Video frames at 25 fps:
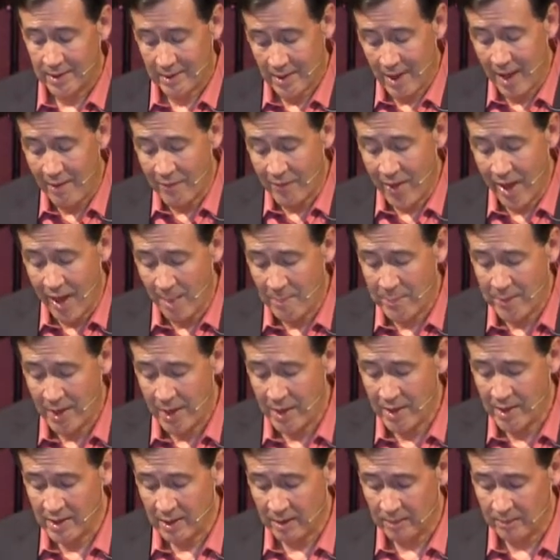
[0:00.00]
to have a
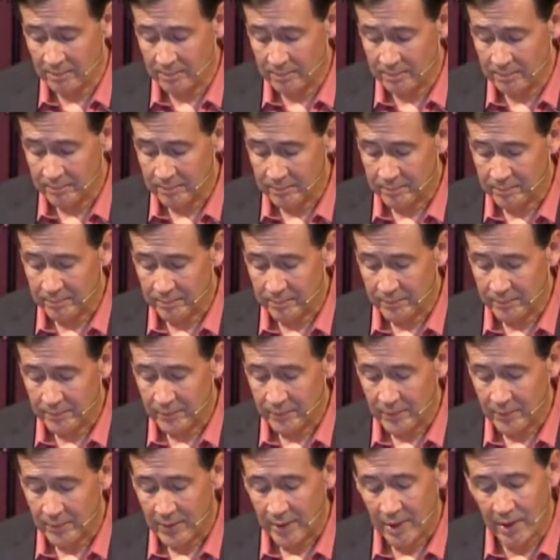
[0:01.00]
happy ending
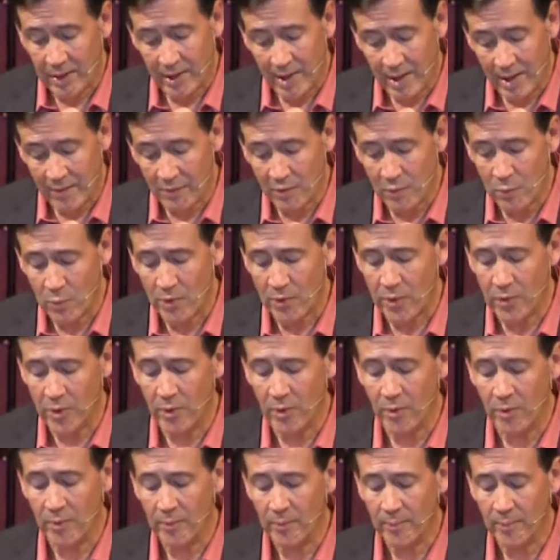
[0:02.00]
in heaven with
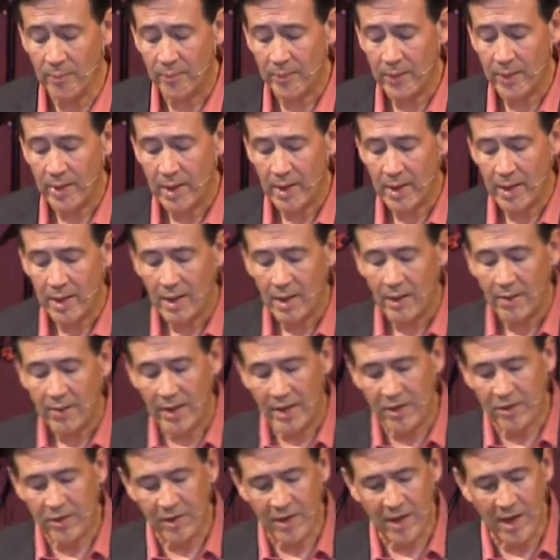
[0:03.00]
you.
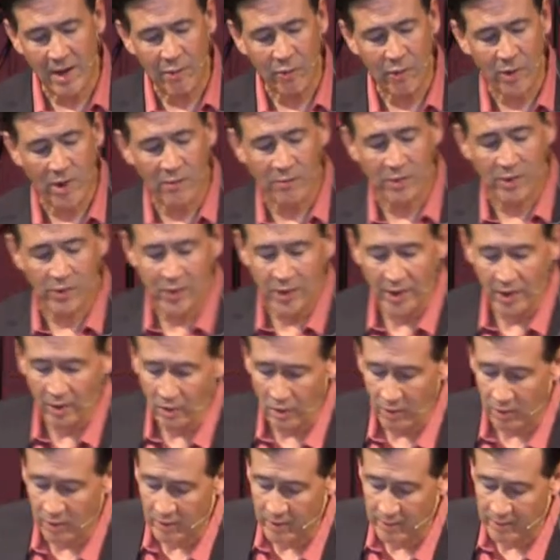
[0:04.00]
Thanks again for
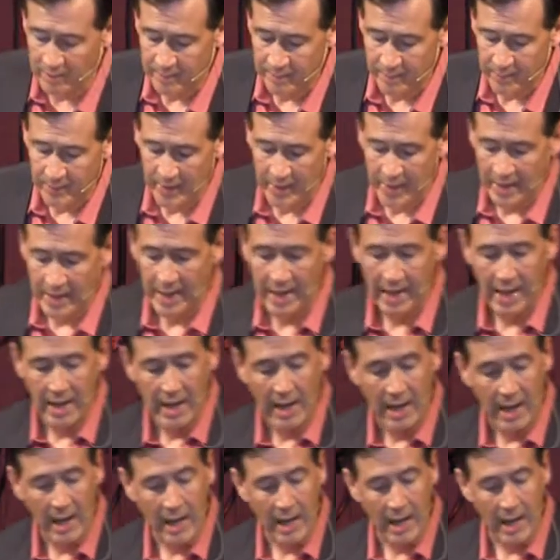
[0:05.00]
everything, Lord.
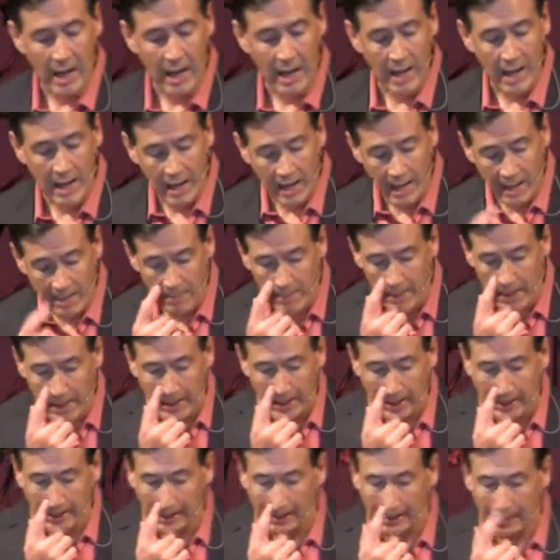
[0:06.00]

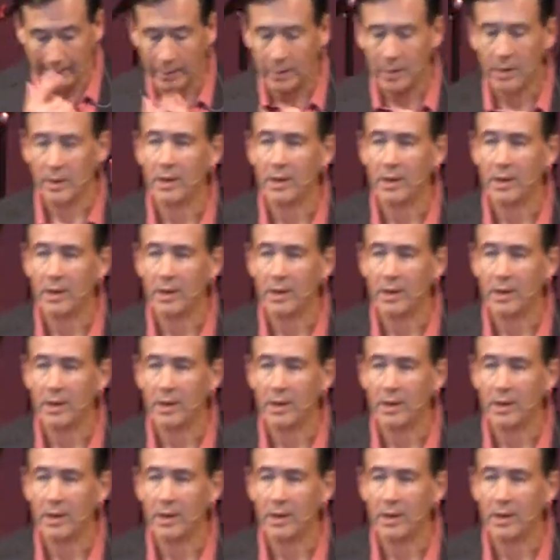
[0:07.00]
Amen.